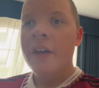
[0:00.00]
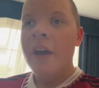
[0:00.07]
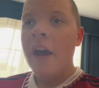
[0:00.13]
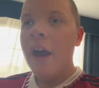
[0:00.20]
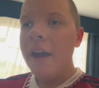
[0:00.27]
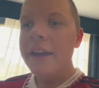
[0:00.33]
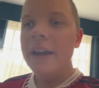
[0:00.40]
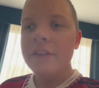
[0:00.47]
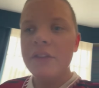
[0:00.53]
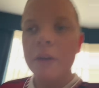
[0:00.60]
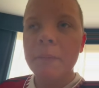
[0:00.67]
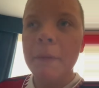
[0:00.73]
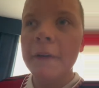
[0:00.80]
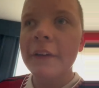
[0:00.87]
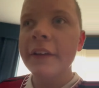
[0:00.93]
Hey
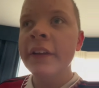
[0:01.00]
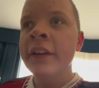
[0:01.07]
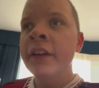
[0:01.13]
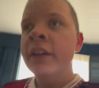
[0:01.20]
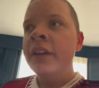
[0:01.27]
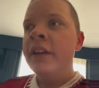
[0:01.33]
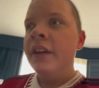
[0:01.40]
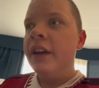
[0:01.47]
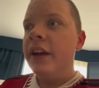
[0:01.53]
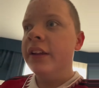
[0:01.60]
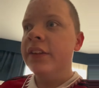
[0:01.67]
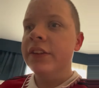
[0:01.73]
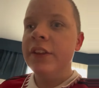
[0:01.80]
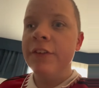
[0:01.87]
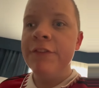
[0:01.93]
everybody,
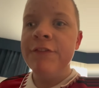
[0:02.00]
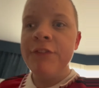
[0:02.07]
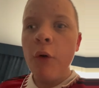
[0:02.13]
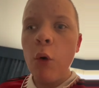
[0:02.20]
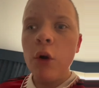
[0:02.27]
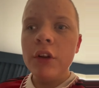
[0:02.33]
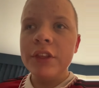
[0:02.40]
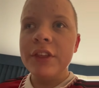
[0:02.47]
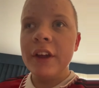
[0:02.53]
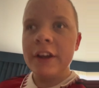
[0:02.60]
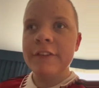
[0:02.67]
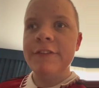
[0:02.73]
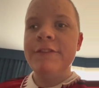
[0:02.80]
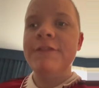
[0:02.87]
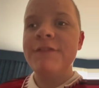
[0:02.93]
it's the fourth and
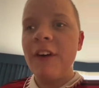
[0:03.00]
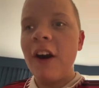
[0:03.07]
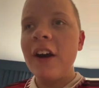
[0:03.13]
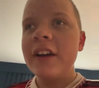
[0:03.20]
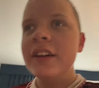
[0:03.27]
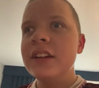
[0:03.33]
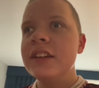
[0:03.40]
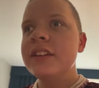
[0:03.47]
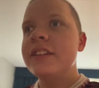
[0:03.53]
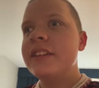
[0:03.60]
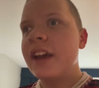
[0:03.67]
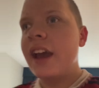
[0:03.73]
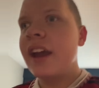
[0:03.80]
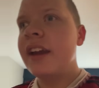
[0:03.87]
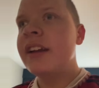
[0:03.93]
final
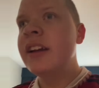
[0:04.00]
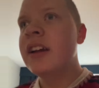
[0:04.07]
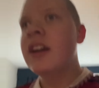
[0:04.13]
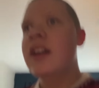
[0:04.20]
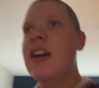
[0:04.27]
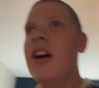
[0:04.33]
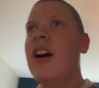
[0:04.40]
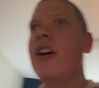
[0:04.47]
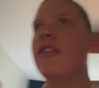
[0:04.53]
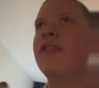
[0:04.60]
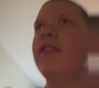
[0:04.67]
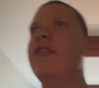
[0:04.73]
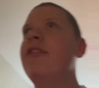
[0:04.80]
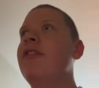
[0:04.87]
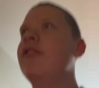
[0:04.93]
day of
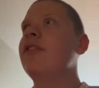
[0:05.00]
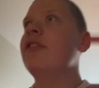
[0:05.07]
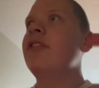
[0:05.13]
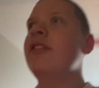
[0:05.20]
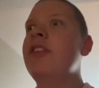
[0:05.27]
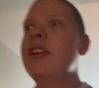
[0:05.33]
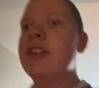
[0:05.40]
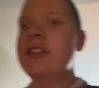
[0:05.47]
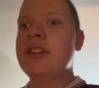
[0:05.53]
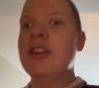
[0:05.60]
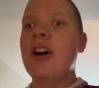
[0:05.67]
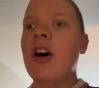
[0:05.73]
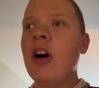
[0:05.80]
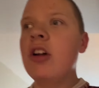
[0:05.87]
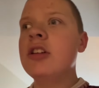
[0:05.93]
this
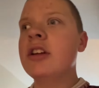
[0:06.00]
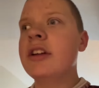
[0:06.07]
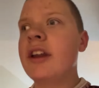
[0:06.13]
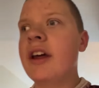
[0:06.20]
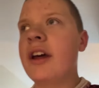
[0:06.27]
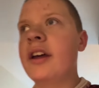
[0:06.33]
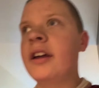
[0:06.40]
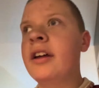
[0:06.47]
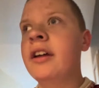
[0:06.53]
holiday.